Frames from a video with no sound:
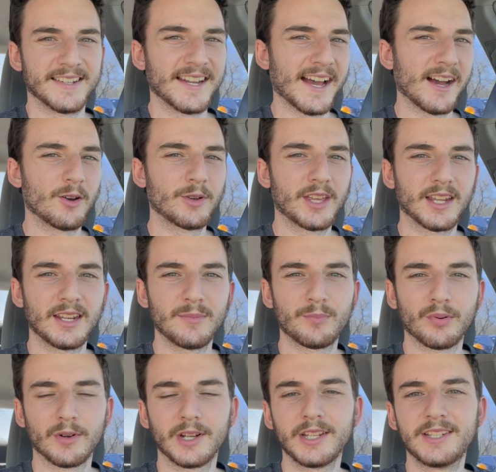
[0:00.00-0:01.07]
Now getting
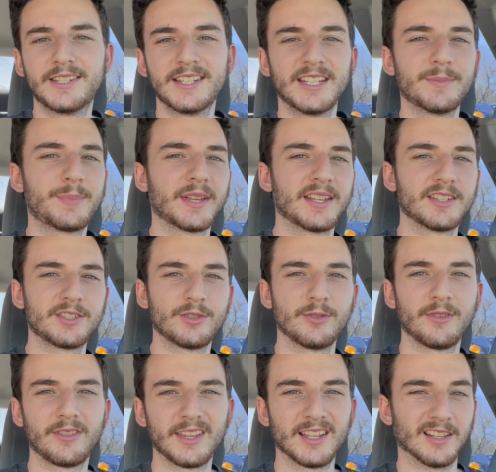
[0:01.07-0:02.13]
pretty deep
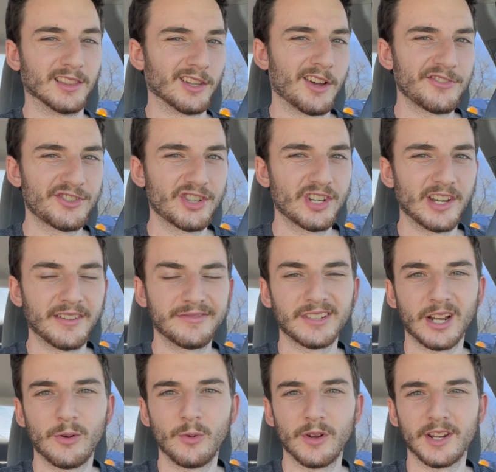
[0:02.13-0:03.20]
into the lunch shift,
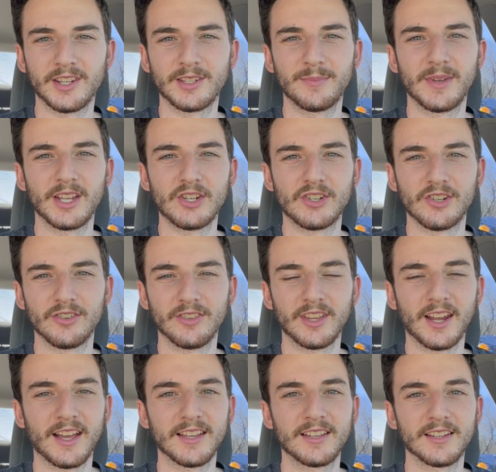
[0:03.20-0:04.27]
I wanted to make sure
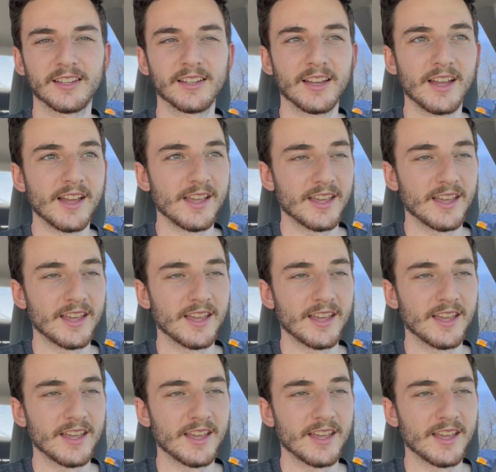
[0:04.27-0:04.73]
that I could